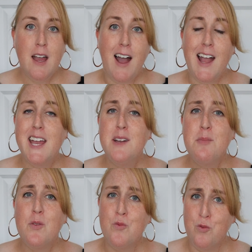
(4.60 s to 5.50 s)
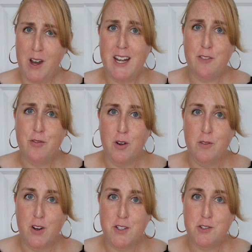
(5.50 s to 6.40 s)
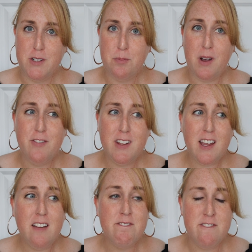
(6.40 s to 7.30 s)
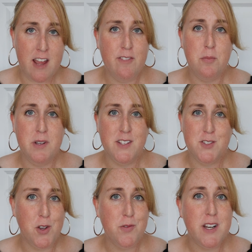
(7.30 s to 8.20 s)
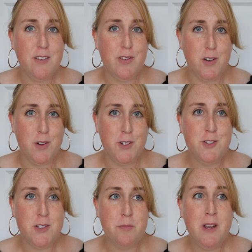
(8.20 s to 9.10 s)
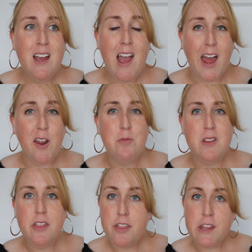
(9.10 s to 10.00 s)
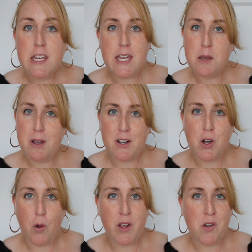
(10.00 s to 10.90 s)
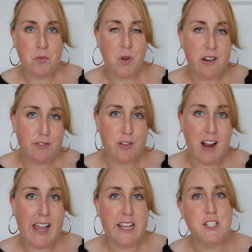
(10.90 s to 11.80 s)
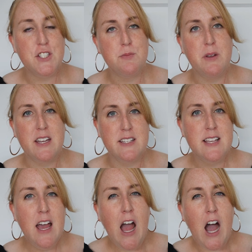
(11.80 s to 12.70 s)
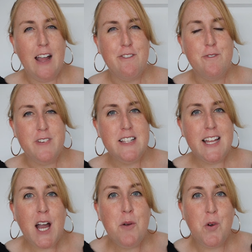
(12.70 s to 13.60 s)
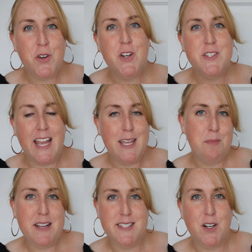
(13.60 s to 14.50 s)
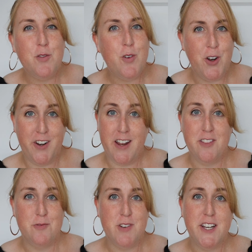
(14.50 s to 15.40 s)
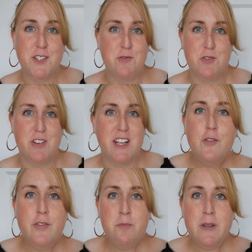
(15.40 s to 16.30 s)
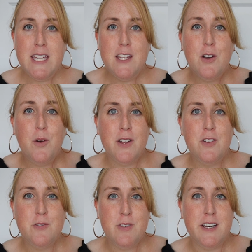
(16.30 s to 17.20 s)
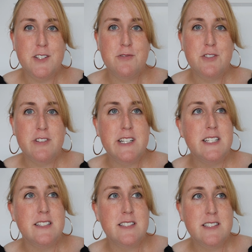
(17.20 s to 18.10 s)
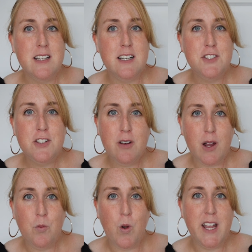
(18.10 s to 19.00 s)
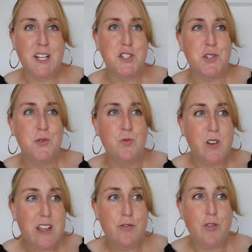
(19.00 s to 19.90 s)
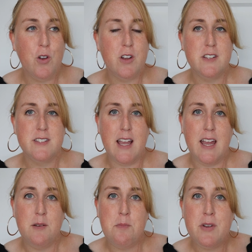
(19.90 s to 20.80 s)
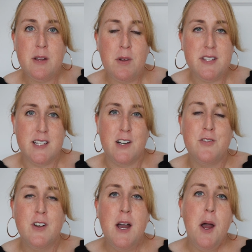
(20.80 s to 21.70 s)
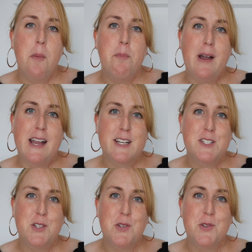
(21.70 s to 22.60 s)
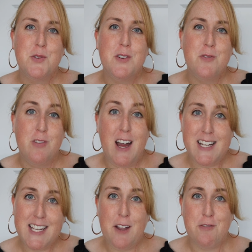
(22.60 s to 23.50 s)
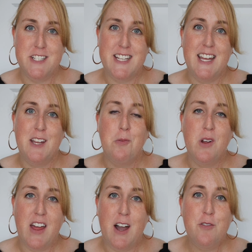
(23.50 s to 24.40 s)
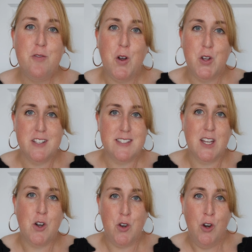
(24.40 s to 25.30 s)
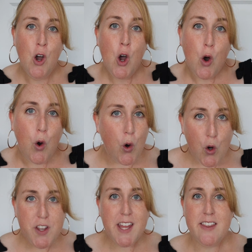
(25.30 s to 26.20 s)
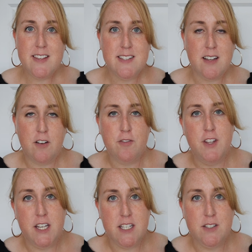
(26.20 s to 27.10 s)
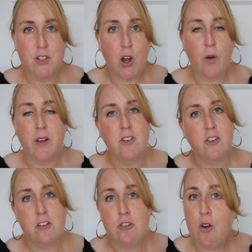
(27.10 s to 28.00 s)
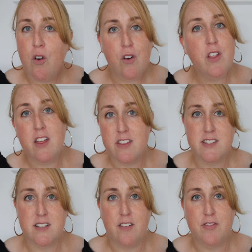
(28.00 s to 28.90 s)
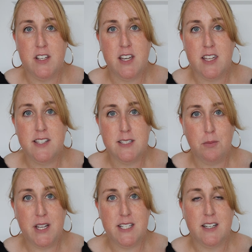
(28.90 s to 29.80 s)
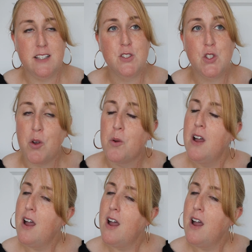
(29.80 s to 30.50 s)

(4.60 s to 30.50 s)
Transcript: I am ready for a road trip. I feel like I've never been so ready for a road trip, and I've been thinking about going on one for ages because I feel like I want to take myself on another writer's retreat. For me, going on a writer's retreat is such a great way to refocus and bring myself back to writing every day without focusing on all the other stuff that is going on and all the other stuff that needs to be done. So